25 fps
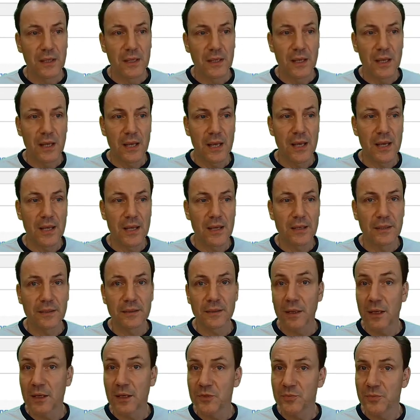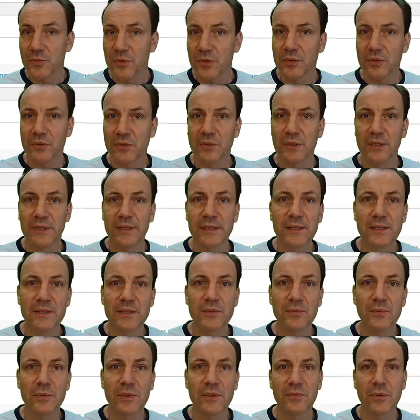And last but not
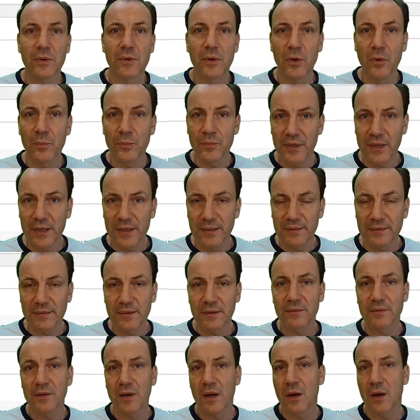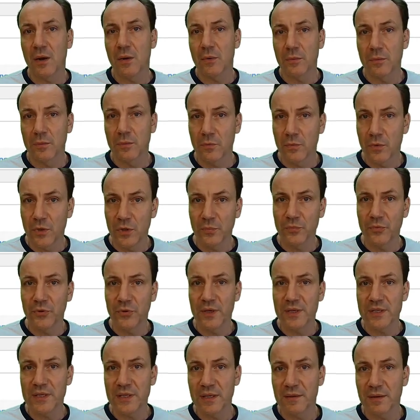least, we've updated our
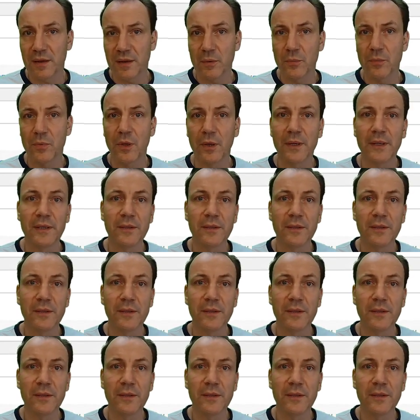WordPress and our plugin